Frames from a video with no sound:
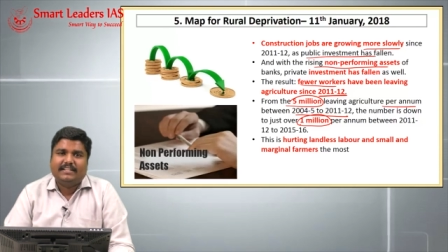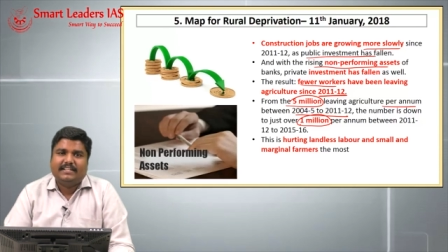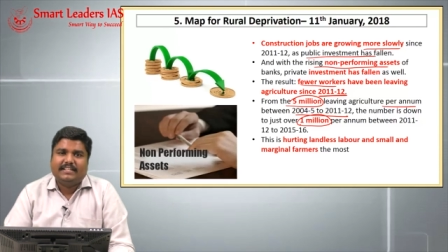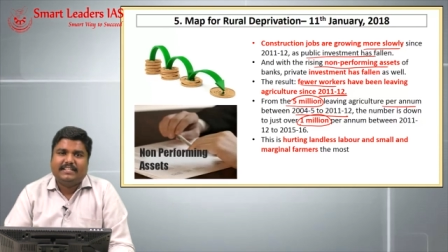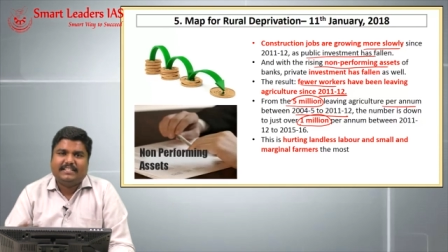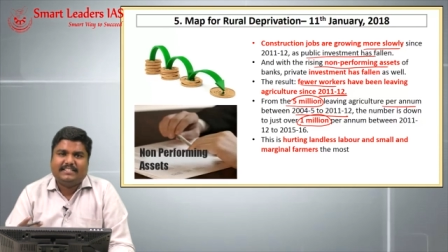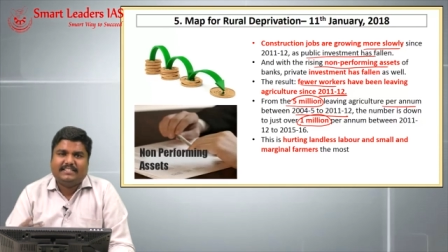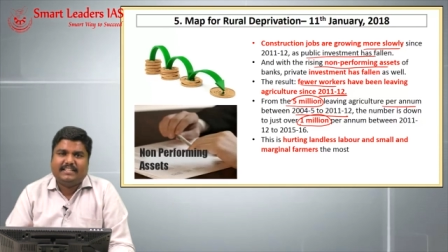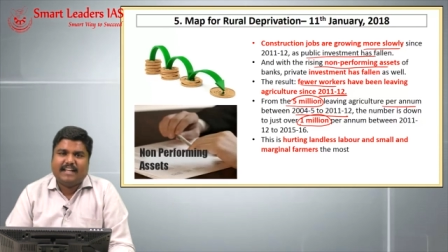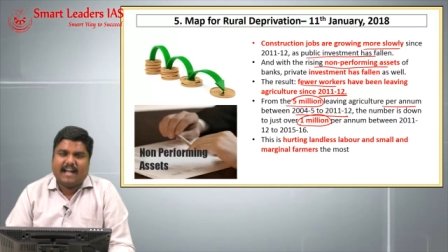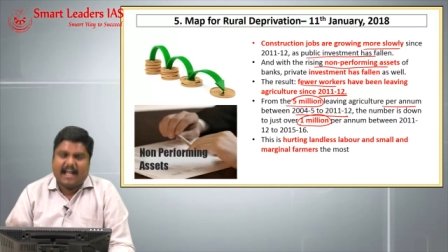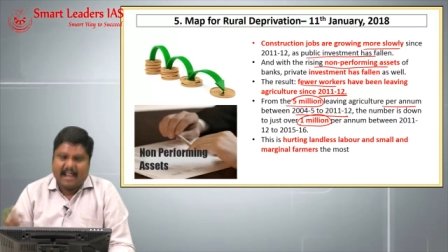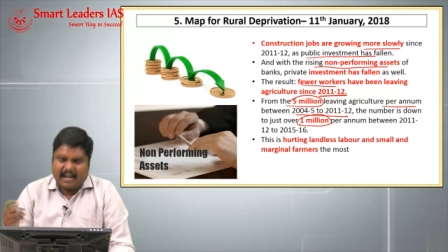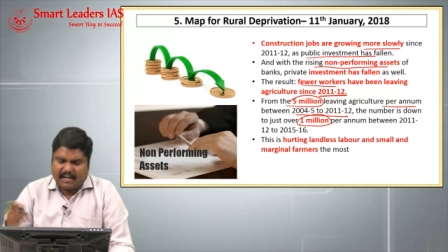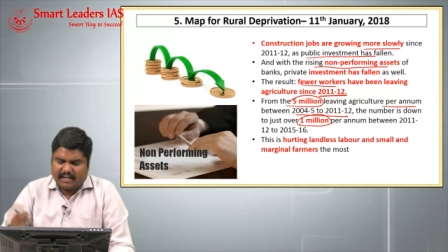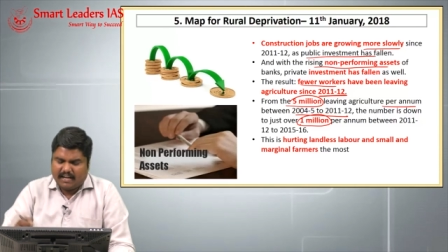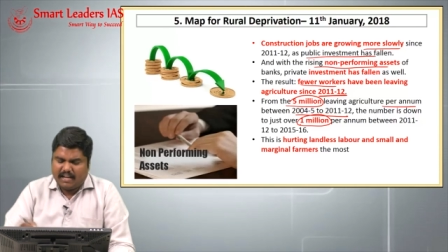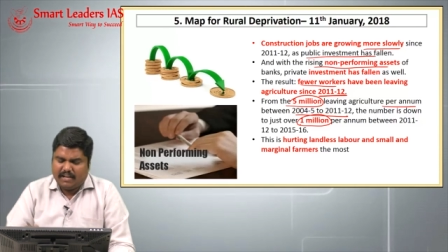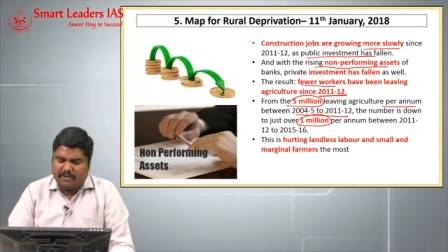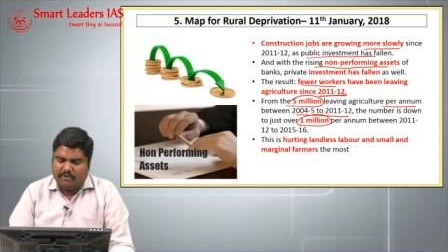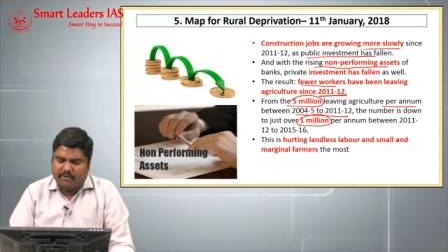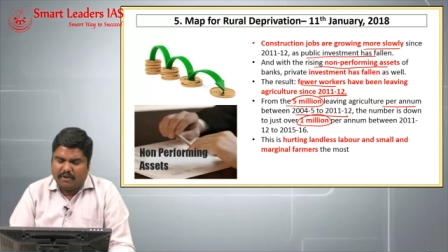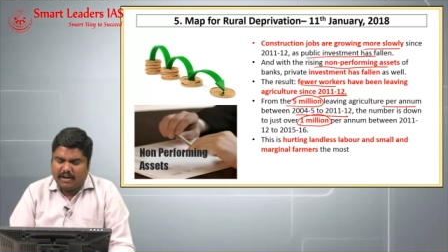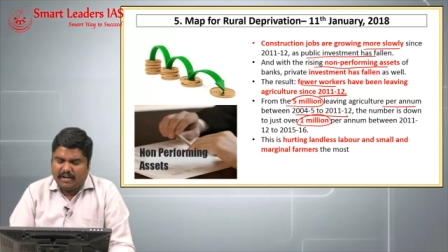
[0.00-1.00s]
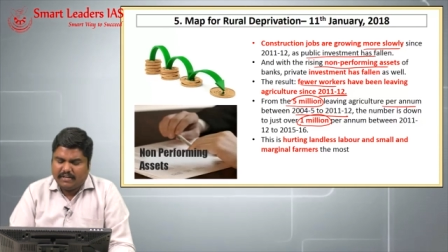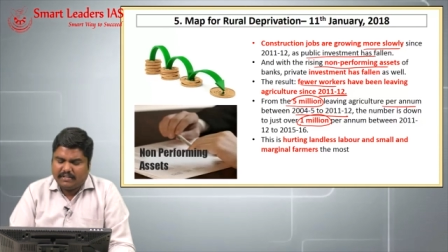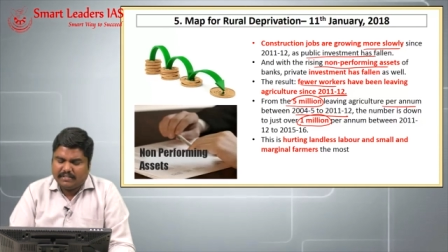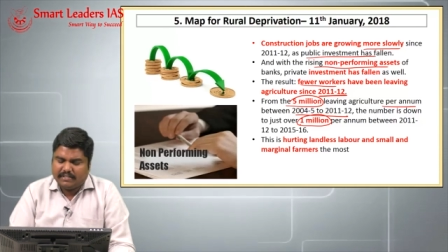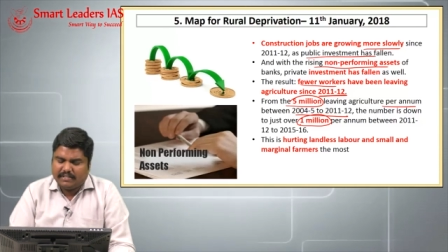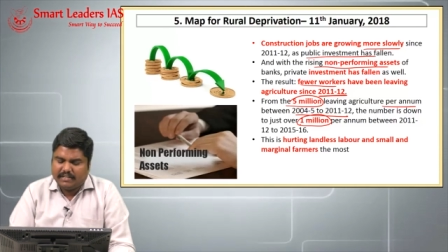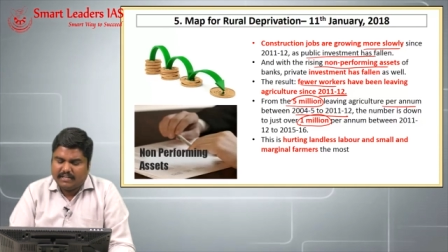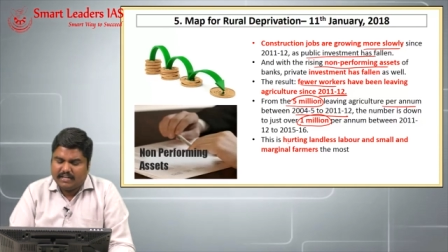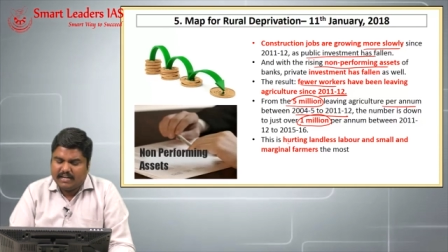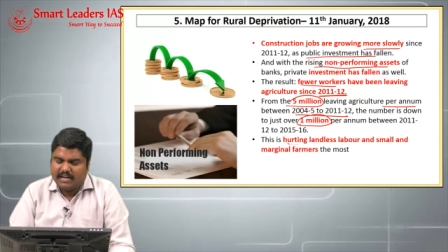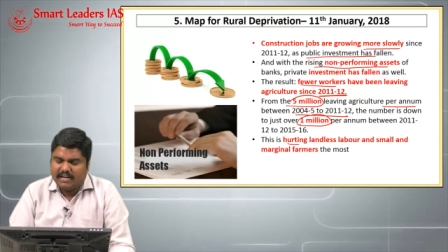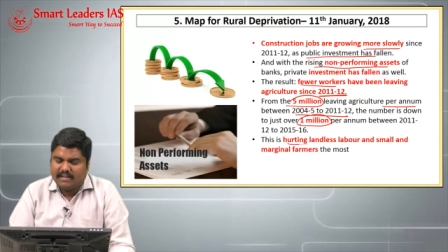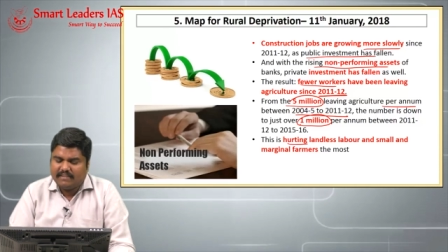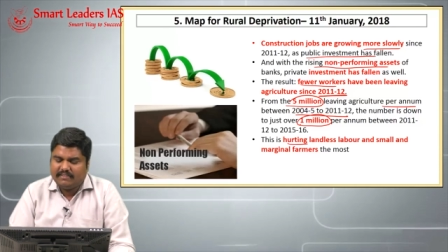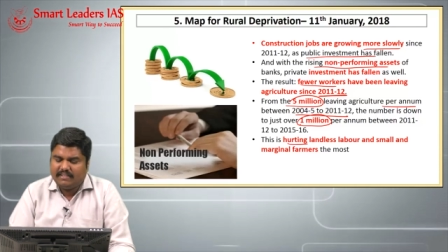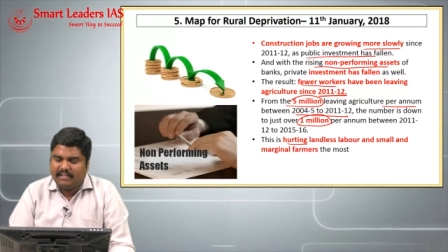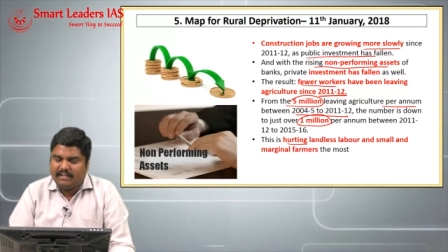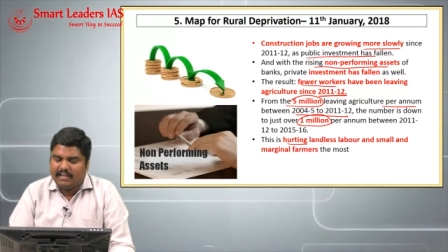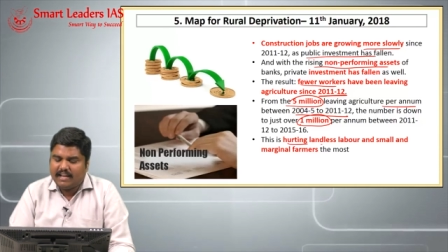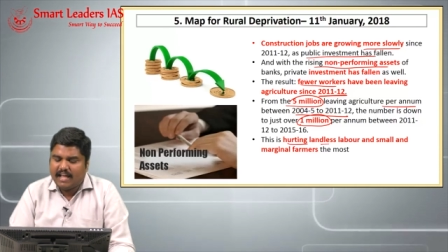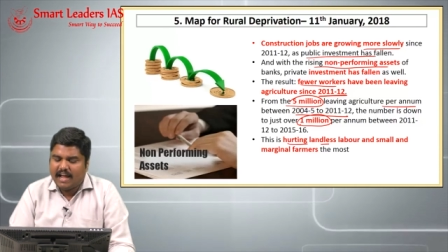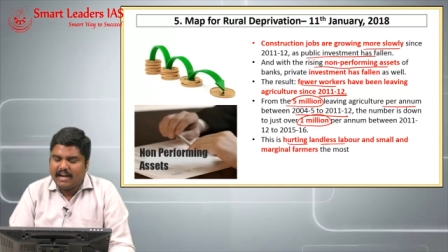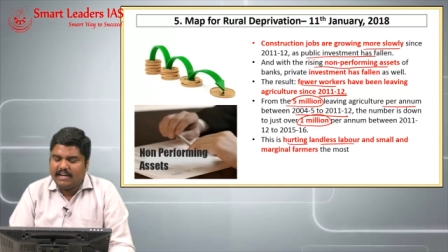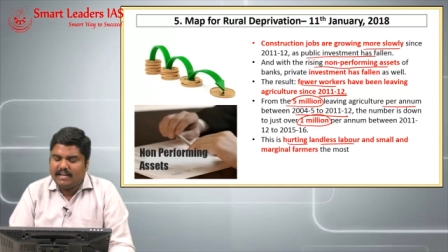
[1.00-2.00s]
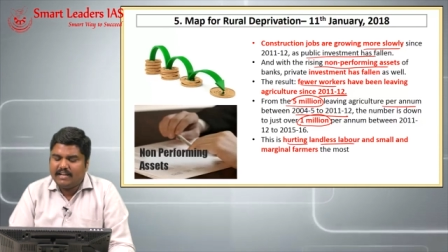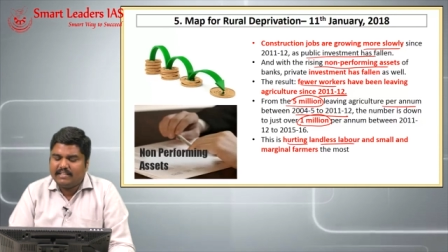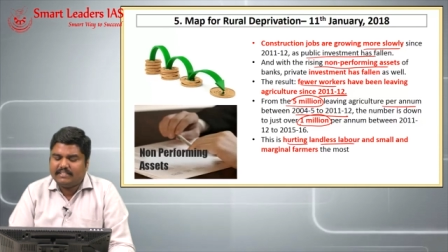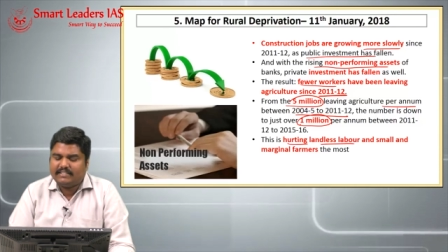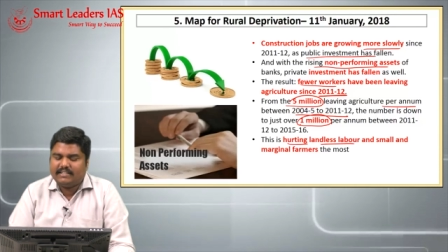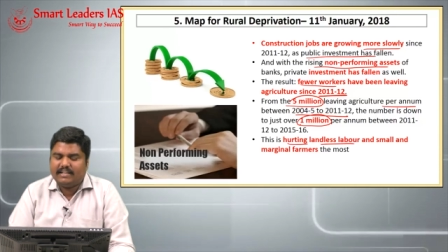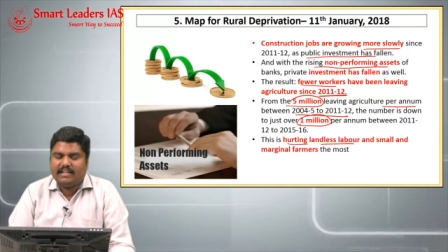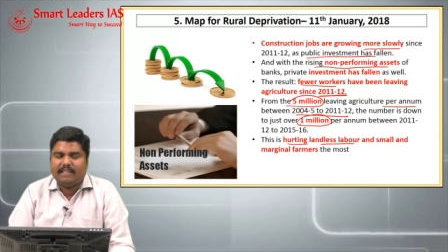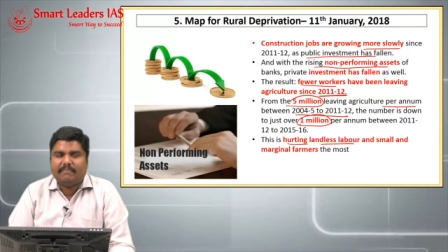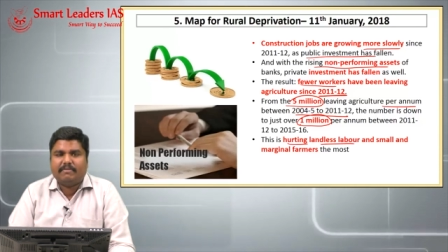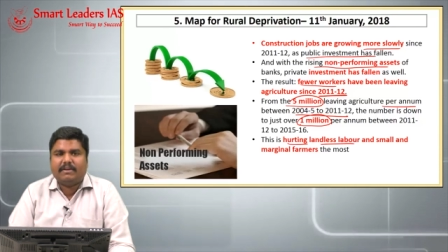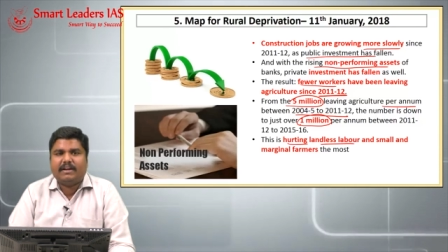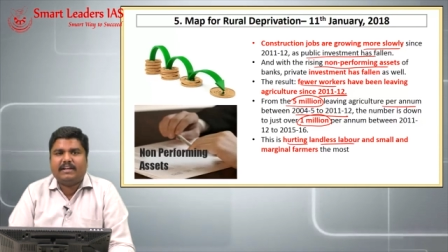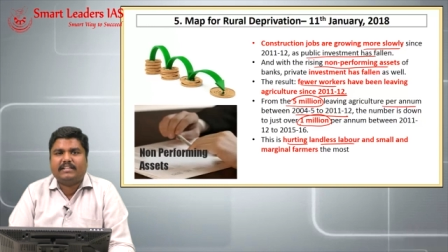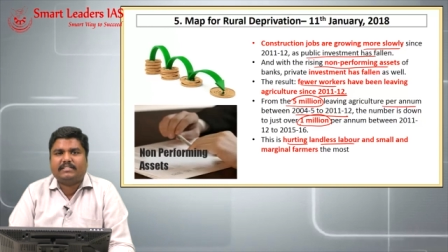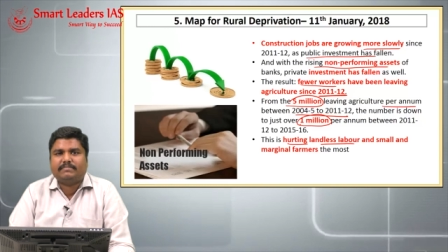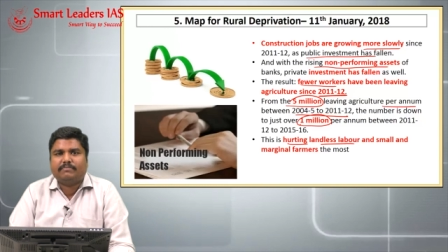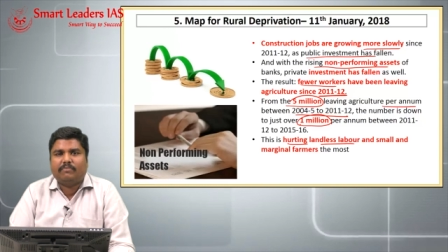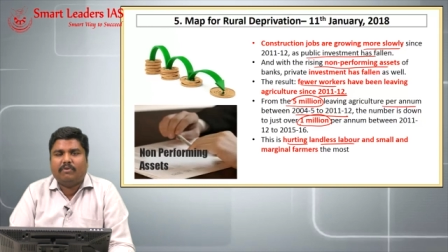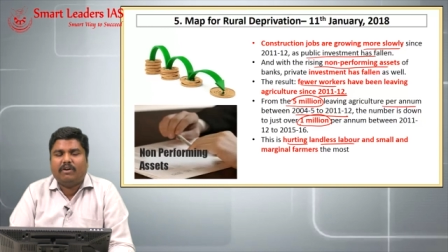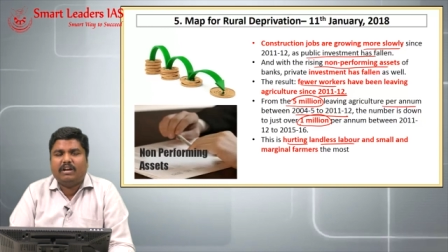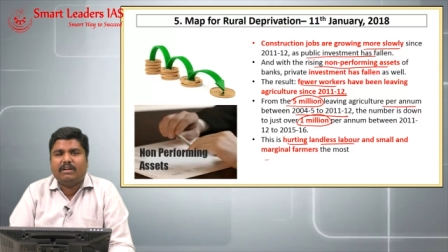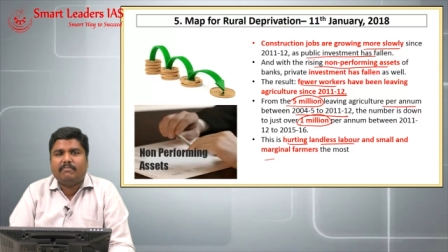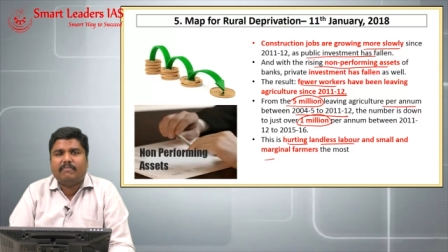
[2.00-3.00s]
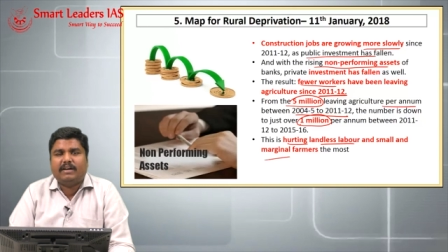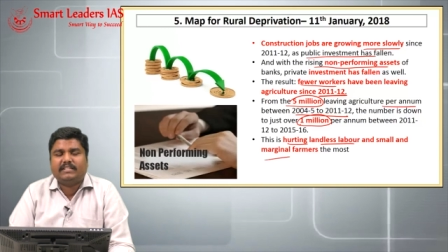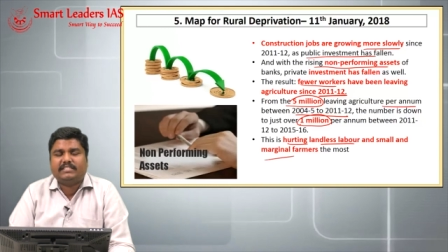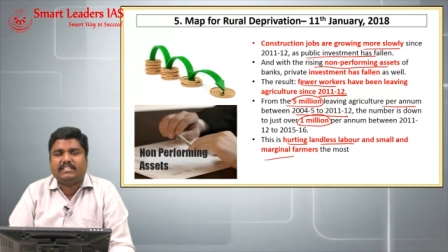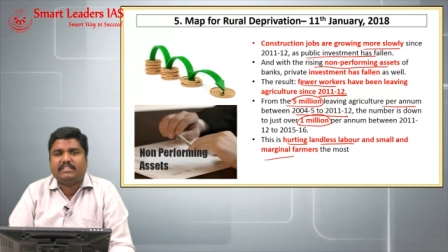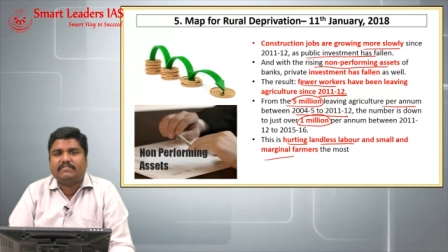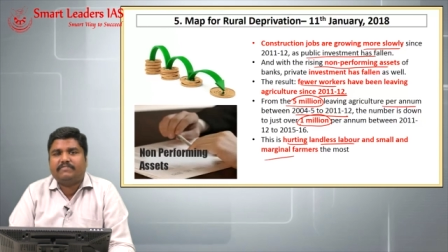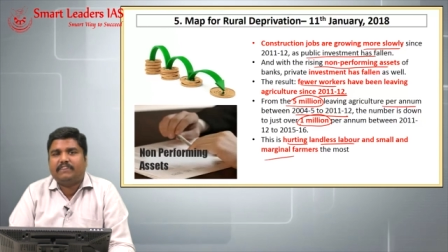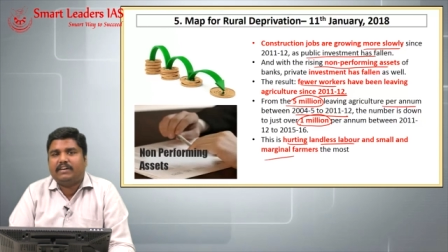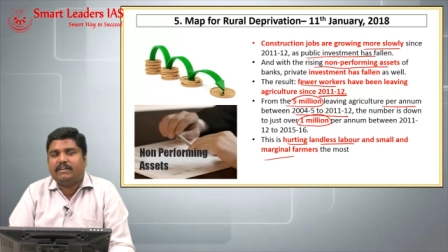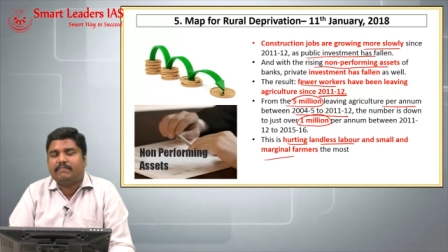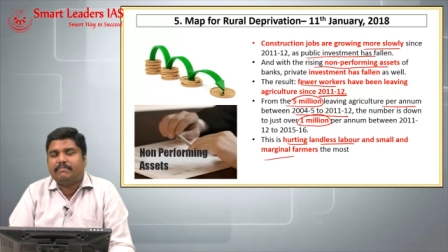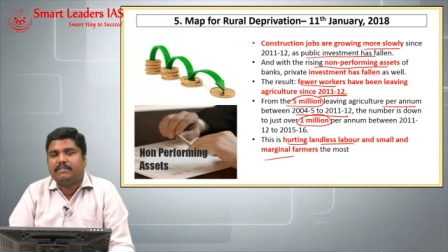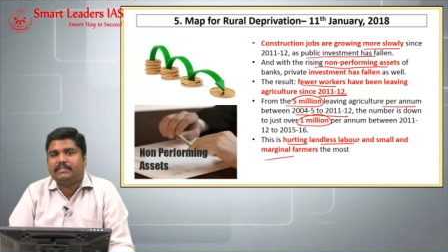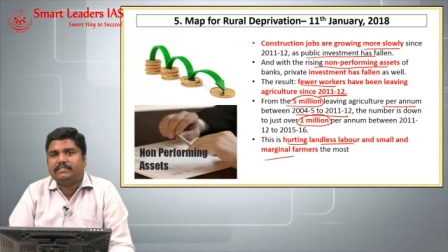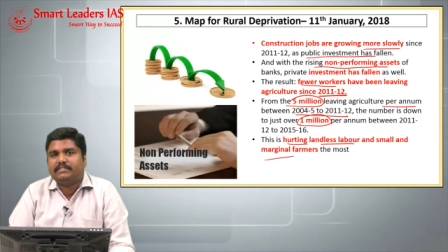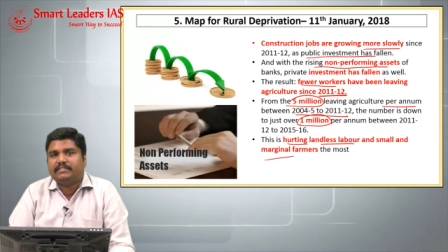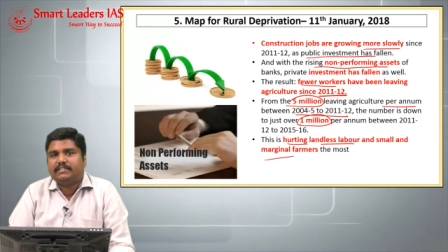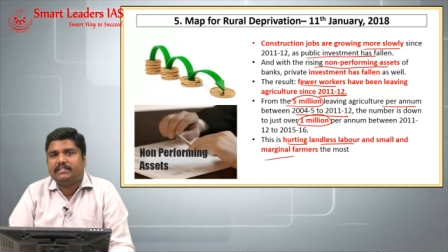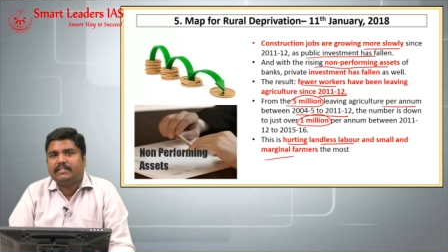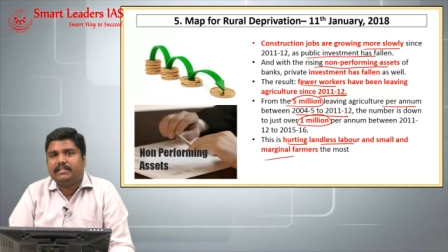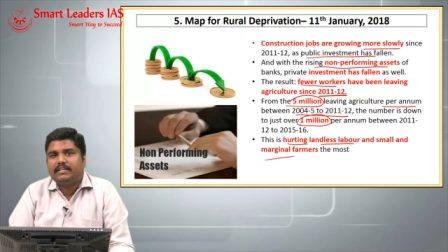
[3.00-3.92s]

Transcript: is directly going to hurt the landless labor and small marginal farmers